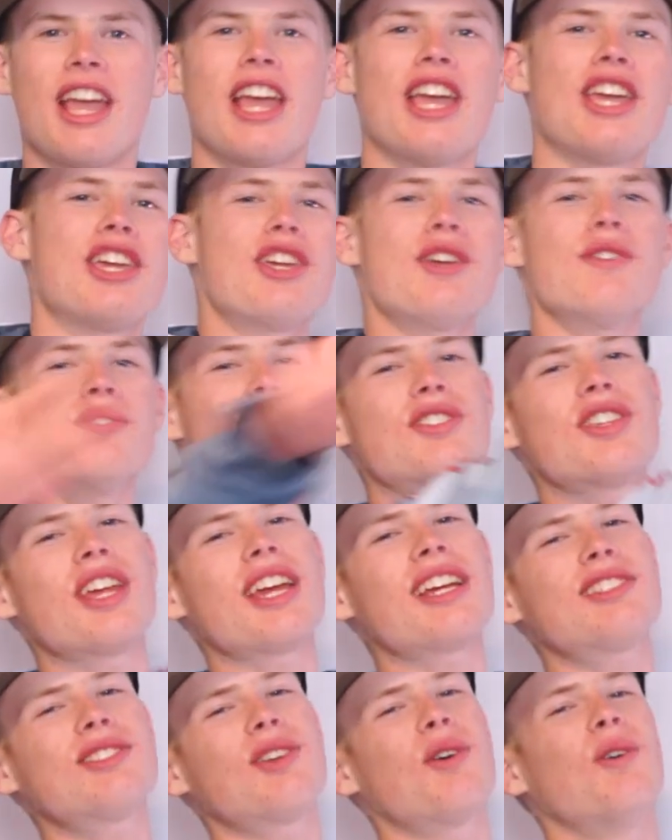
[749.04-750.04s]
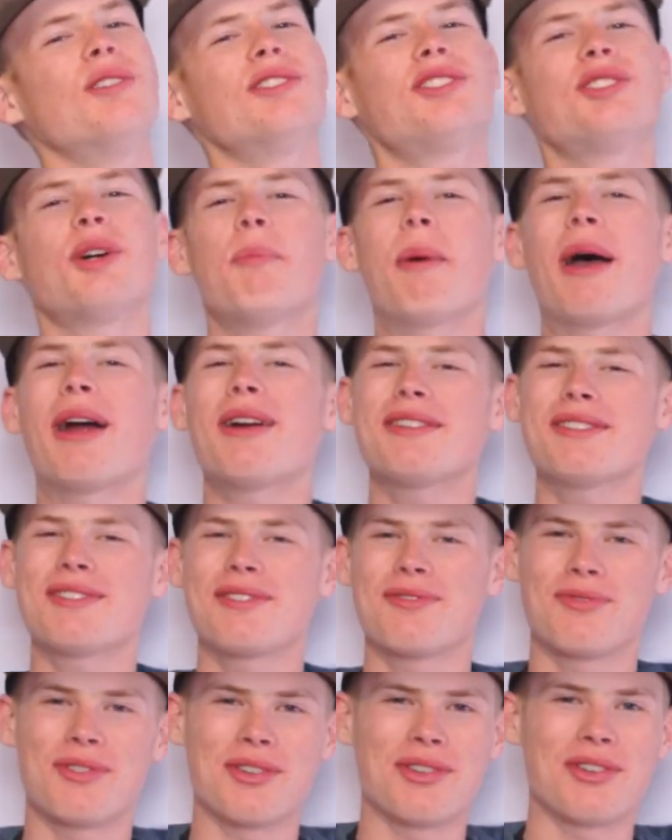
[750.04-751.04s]
Huge thanks to Wholesale Batteries
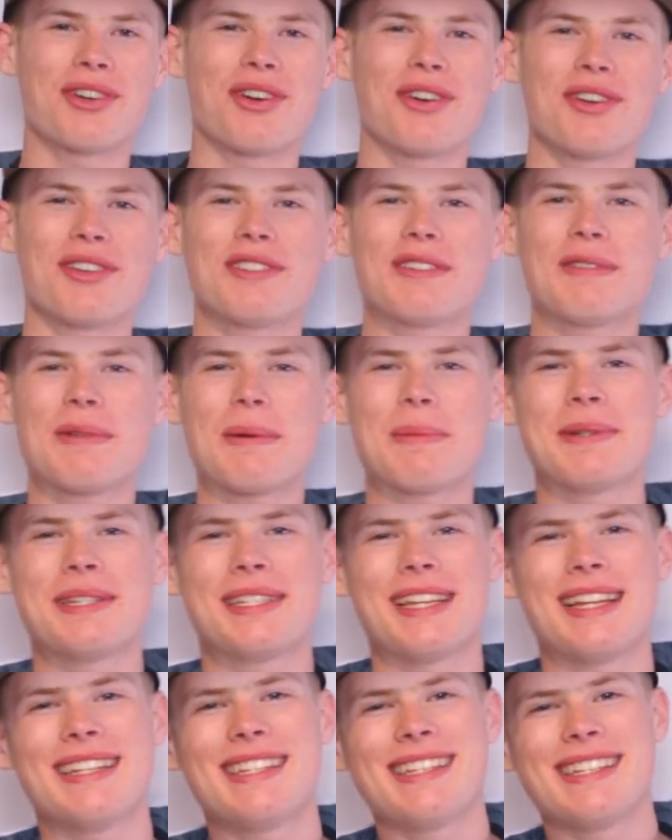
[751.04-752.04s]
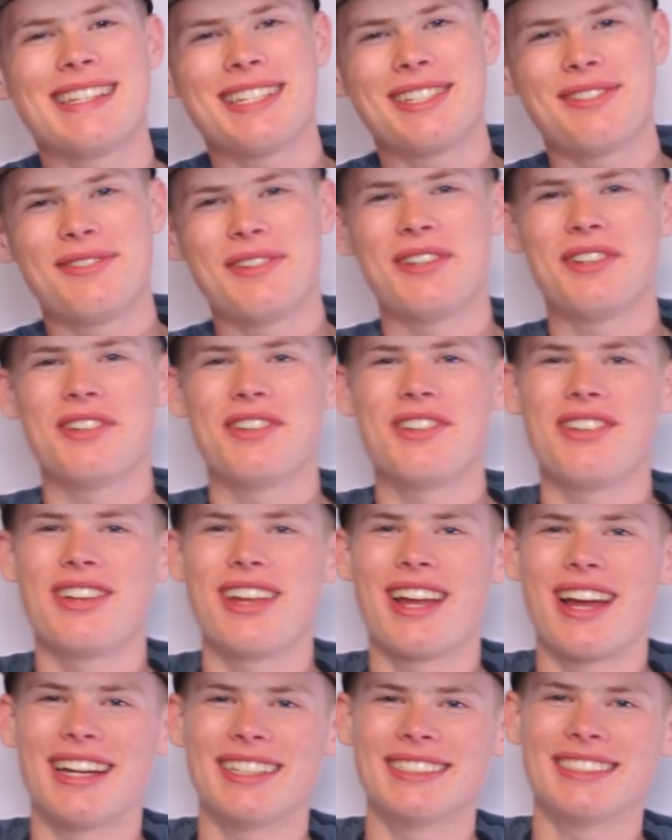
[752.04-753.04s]
and Royal Coins for presenting this video to you
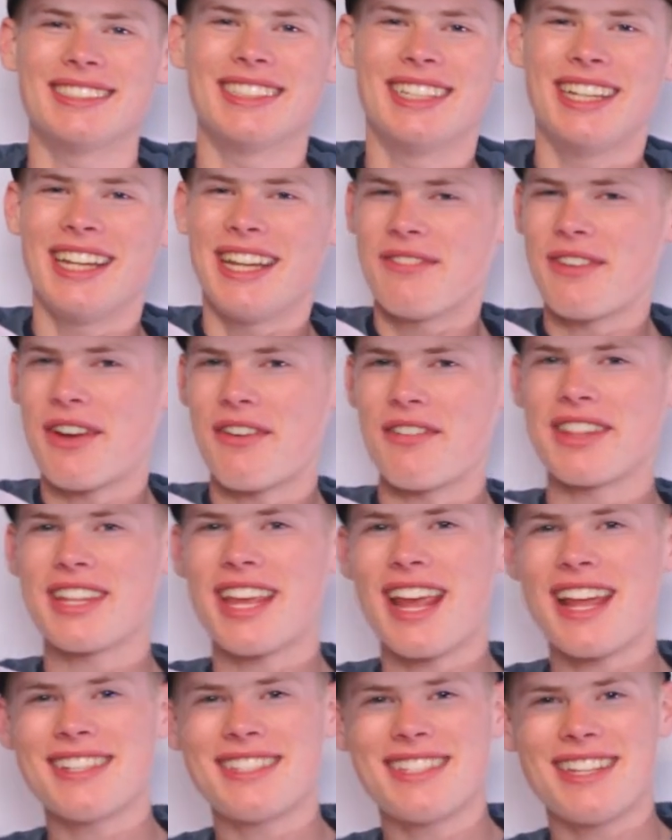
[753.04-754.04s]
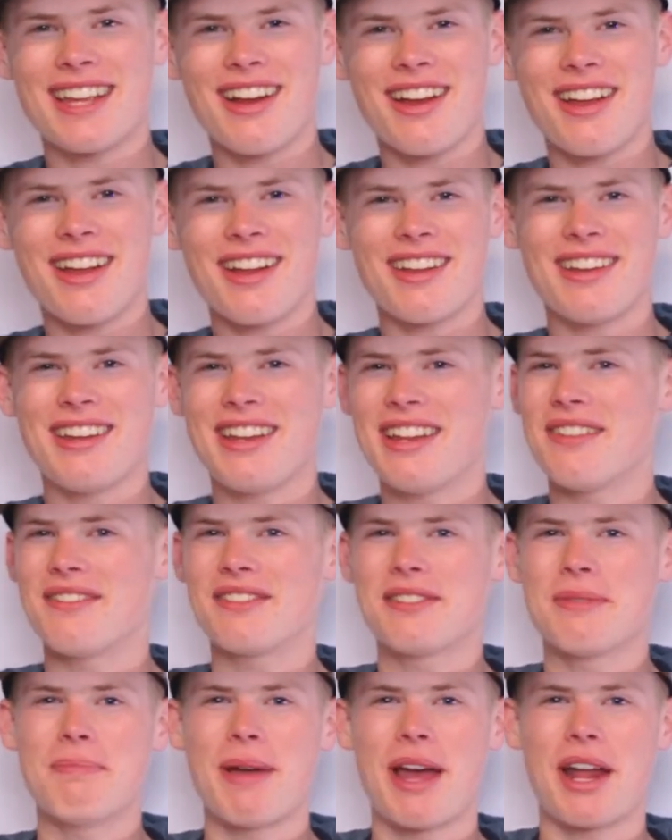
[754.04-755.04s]
guys. If you're ever in the Kansas City area and in need of
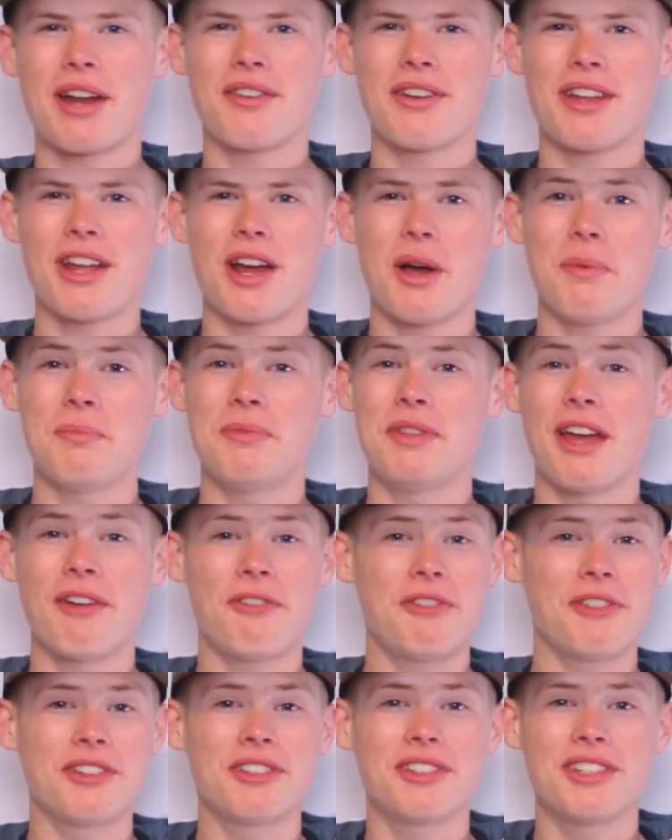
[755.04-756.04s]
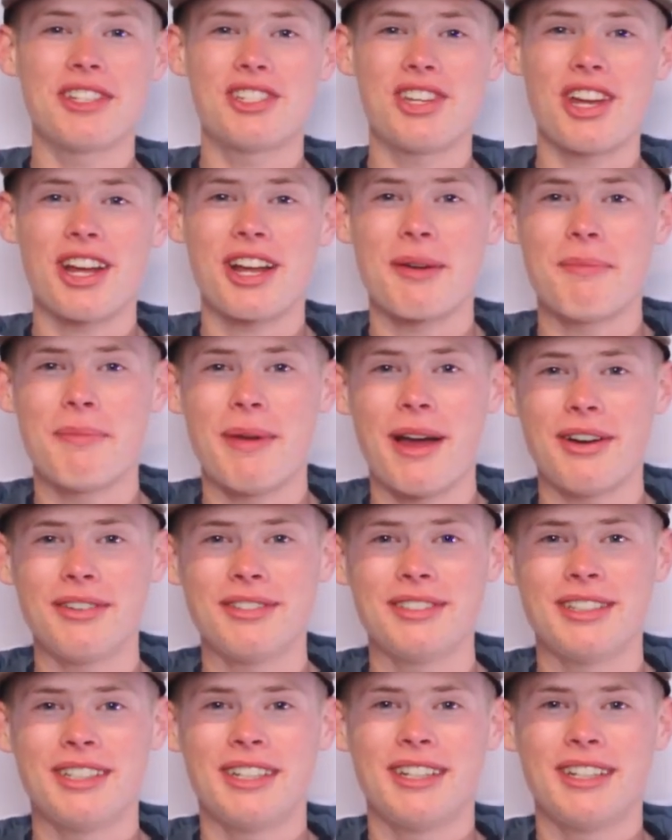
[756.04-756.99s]
some battery help, definitely check them out.